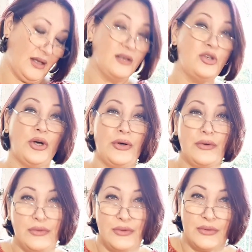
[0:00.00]

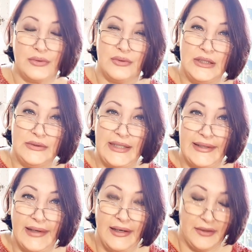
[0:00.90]
No, only a
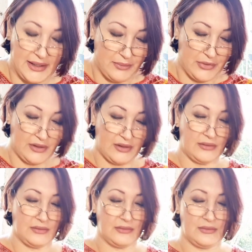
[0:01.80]
color number.
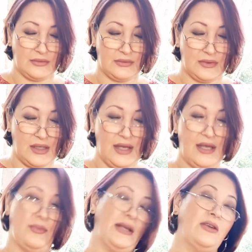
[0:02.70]

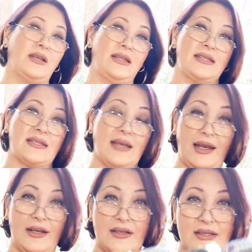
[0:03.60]
But look at these
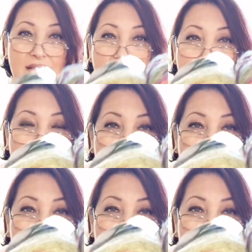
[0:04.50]
colors.